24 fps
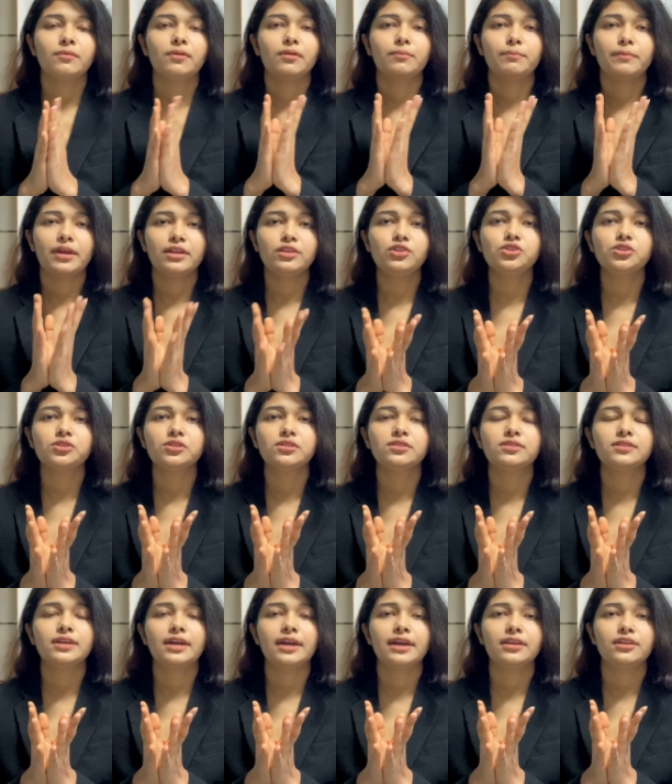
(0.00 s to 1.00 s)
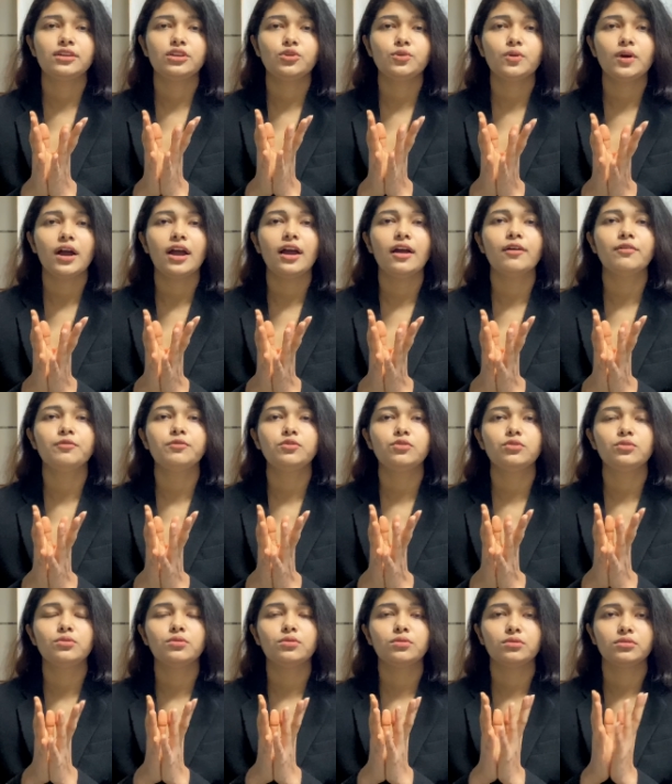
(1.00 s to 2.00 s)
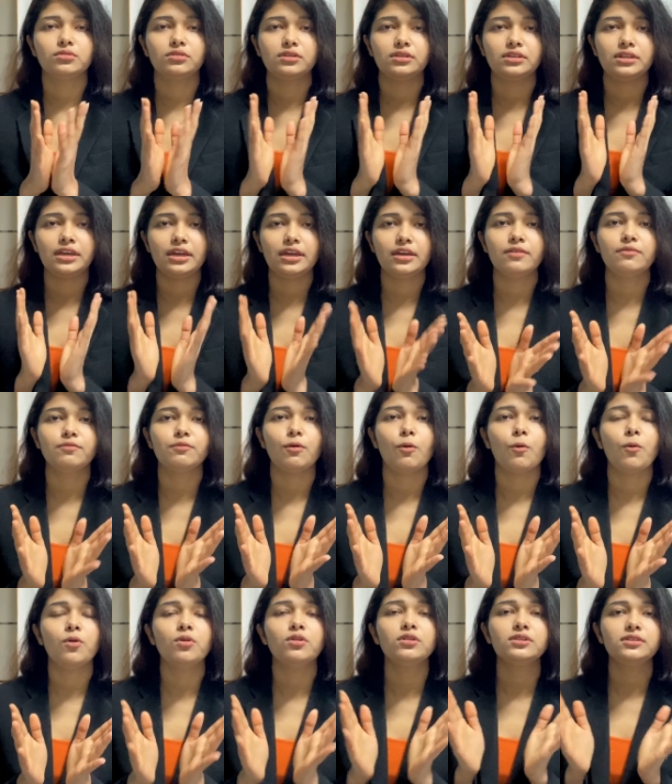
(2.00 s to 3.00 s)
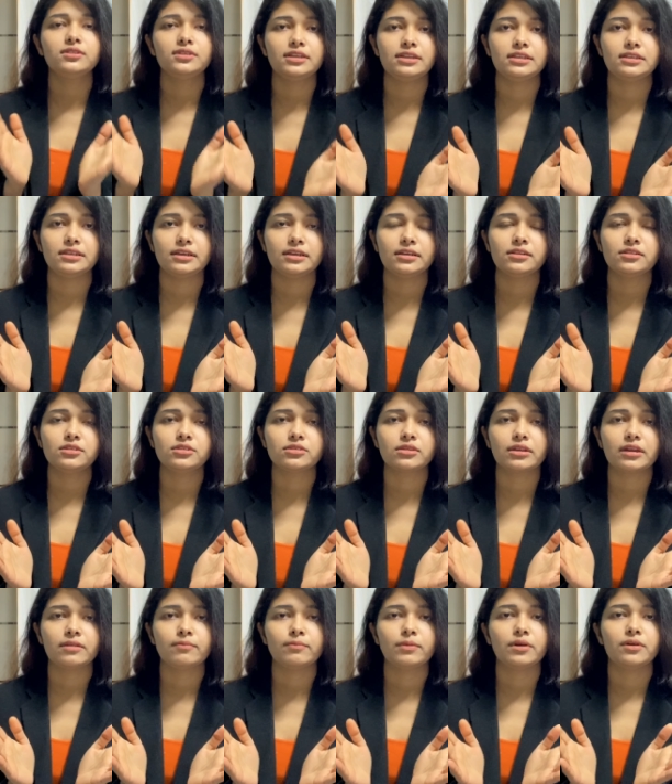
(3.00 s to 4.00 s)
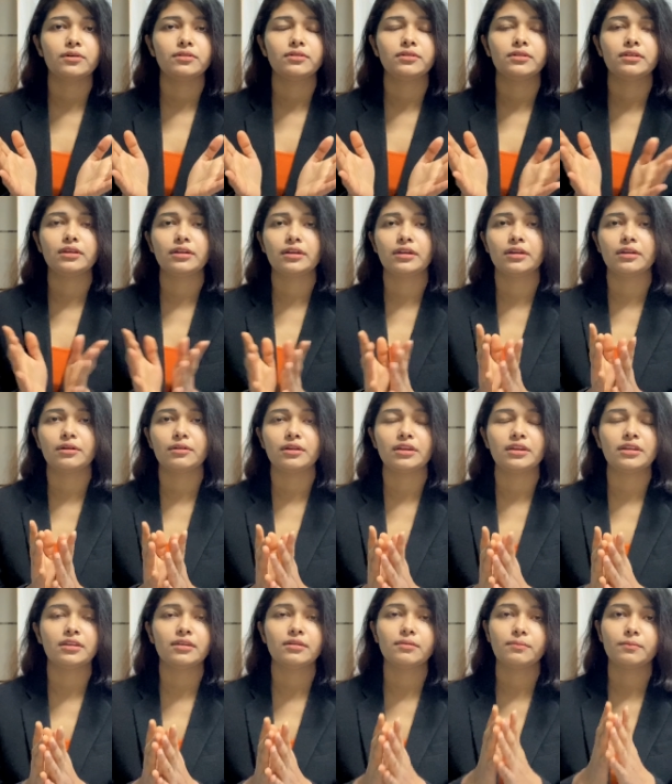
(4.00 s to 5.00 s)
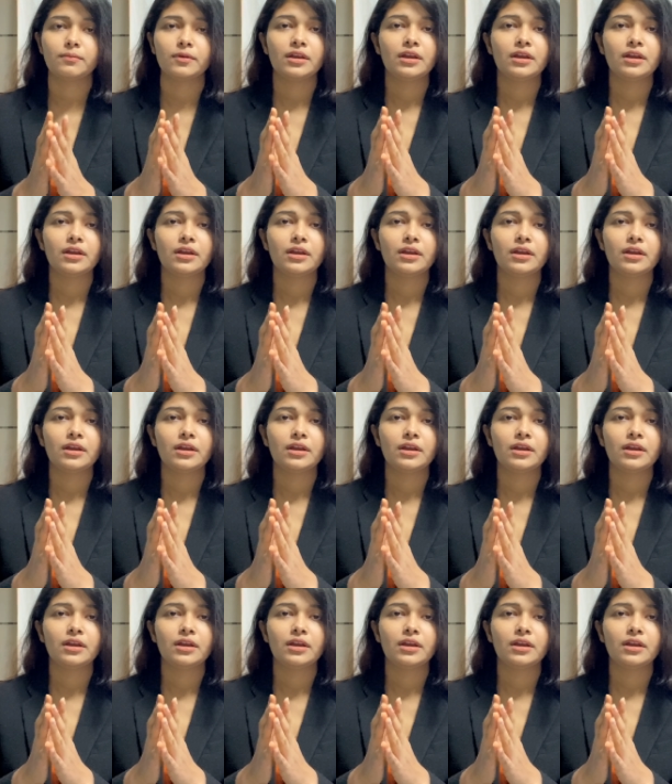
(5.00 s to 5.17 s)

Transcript: mentioned that you have to give all the details about uh, in the